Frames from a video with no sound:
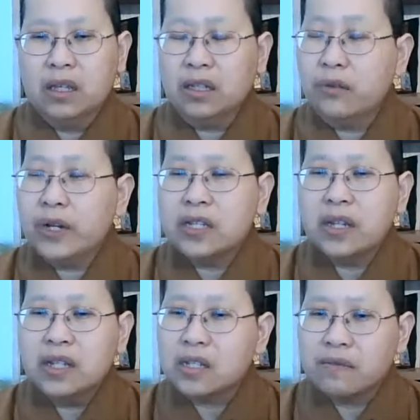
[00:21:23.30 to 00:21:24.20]
The
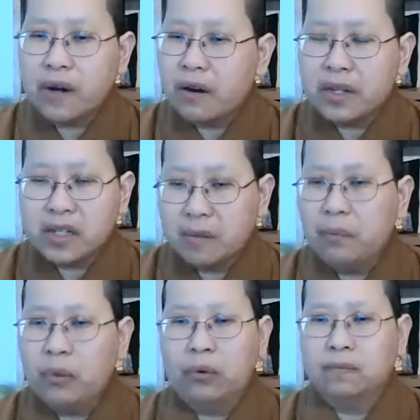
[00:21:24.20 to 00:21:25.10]
reason is very
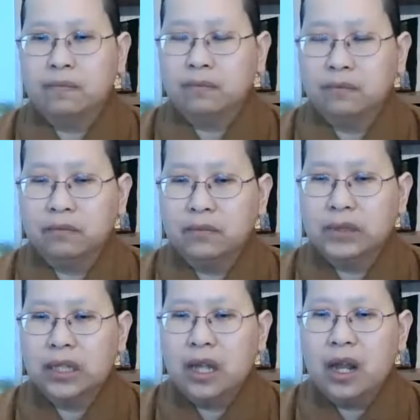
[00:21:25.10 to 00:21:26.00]
simple.
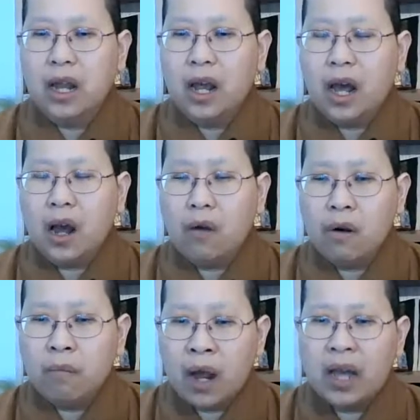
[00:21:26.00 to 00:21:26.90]

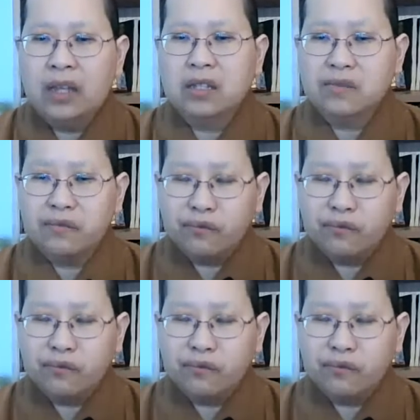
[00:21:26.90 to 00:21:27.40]
Our mind is